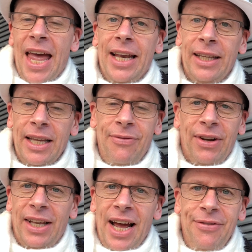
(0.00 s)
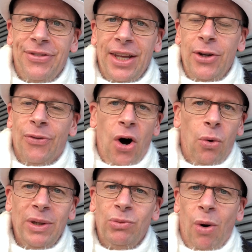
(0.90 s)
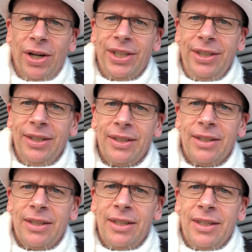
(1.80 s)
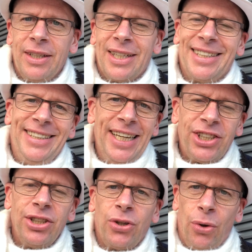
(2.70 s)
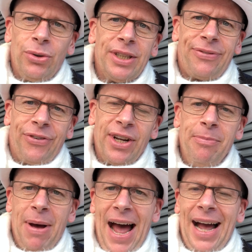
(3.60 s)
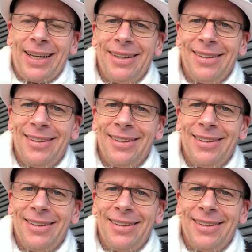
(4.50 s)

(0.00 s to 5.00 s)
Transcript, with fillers: and live a life that you've always wanted? Because addictions hold us friggin' back.